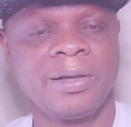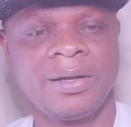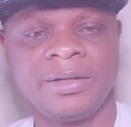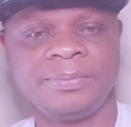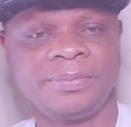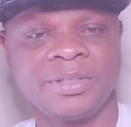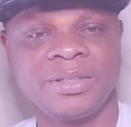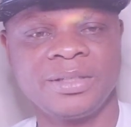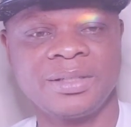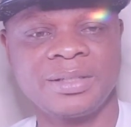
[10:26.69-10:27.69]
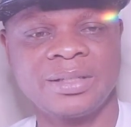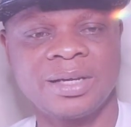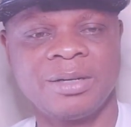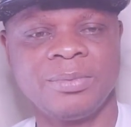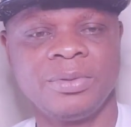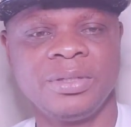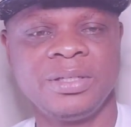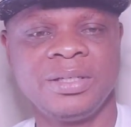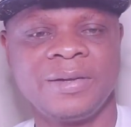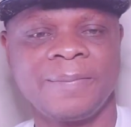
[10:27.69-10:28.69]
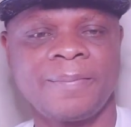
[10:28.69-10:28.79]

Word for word: Oh, it's terrible indeed.